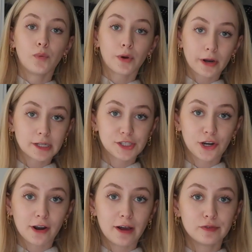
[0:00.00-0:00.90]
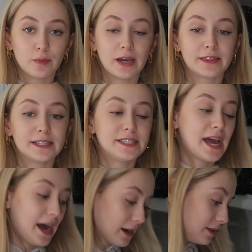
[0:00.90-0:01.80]
We're gonna start off with
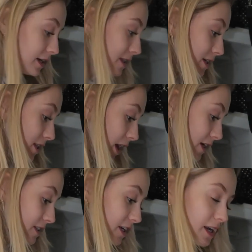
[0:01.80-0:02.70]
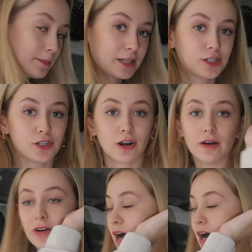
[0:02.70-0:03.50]
tackling the closet. I'm gonna start off